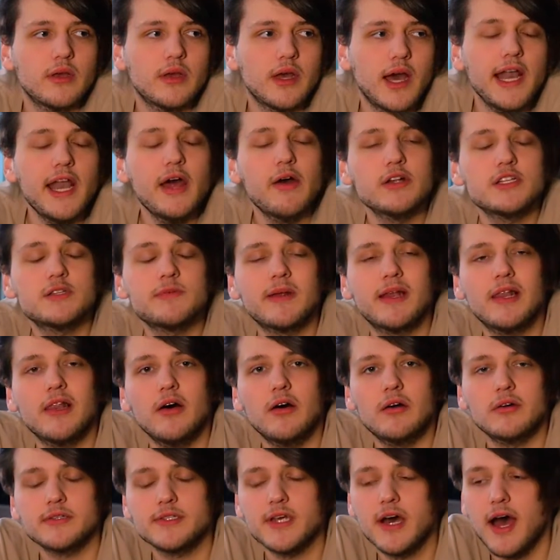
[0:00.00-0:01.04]
I know it's been a
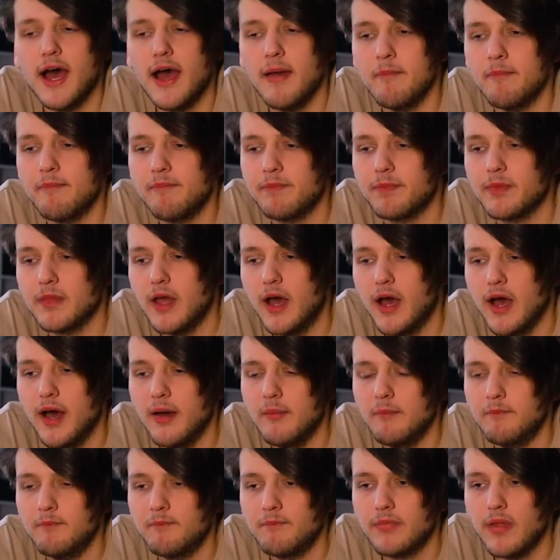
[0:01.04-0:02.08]
long time.
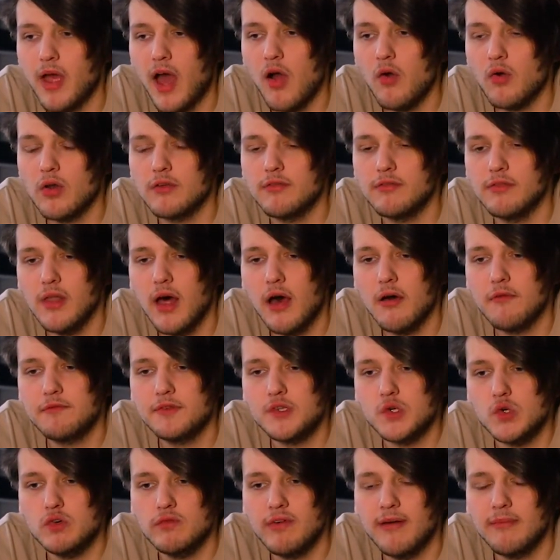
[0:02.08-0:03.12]
I would have loved
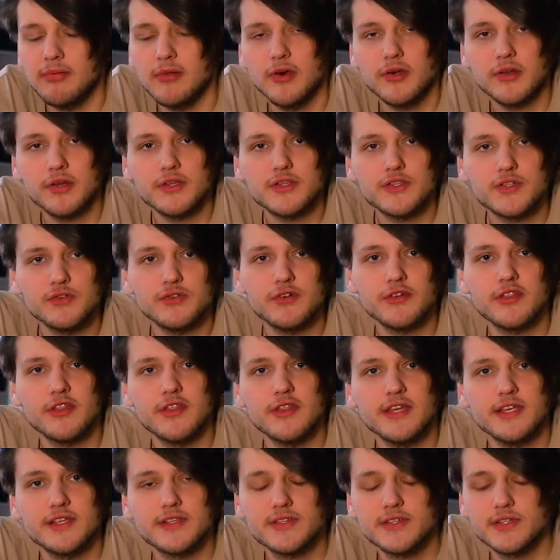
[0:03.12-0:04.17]
to have uploaded sooner than
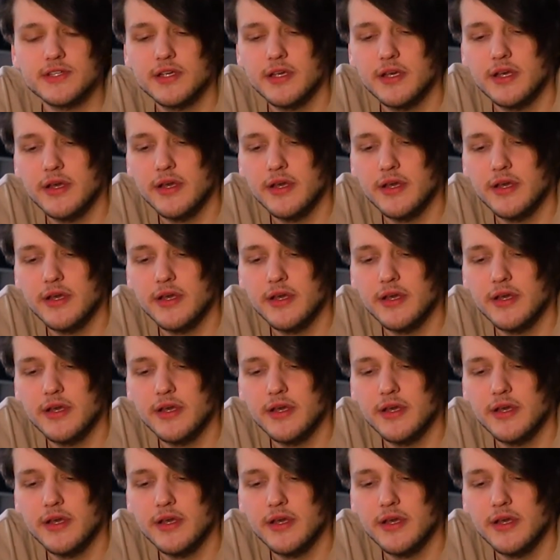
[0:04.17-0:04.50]
this.